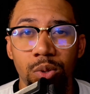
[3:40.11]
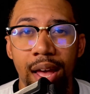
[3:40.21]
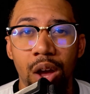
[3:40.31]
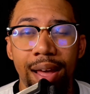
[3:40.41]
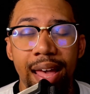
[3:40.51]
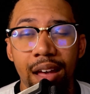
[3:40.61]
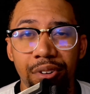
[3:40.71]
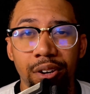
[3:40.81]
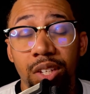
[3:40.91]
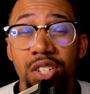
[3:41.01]

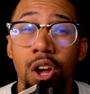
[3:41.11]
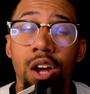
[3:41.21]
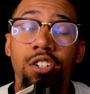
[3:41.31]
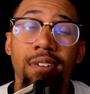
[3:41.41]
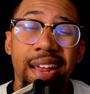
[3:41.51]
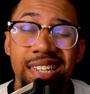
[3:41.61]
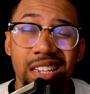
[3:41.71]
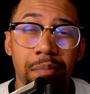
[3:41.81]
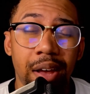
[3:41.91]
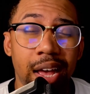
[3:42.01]
However, the song
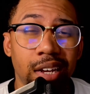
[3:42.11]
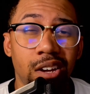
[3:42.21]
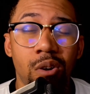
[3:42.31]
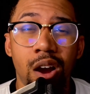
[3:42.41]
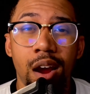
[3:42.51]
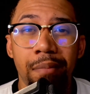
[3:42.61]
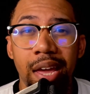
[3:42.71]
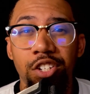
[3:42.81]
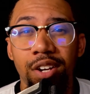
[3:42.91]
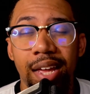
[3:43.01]
Crazy by Go Hard
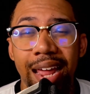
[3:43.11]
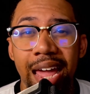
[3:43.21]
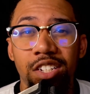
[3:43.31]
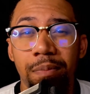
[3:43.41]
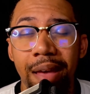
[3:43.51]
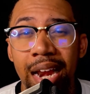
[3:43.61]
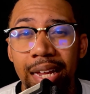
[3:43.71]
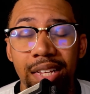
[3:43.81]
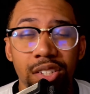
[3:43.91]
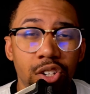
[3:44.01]
Major and
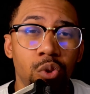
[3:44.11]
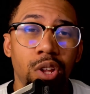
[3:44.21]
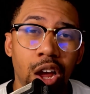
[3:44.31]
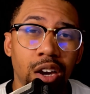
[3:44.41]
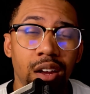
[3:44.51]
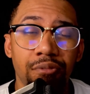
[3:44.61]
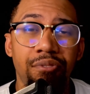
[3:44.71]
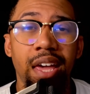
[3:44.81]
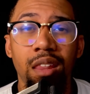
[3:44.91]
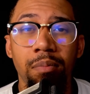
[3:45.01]
H-Matic is no longer
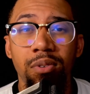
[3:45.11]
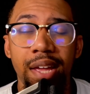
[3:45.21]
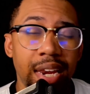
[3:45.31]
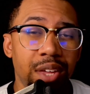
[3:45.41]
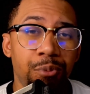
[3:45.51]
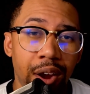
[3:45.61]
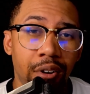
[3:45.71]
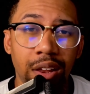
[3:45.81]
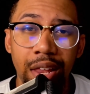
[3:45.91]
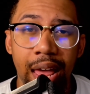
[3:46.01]
available anywhere
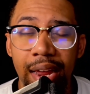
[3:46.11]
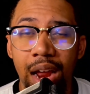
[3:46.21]
online.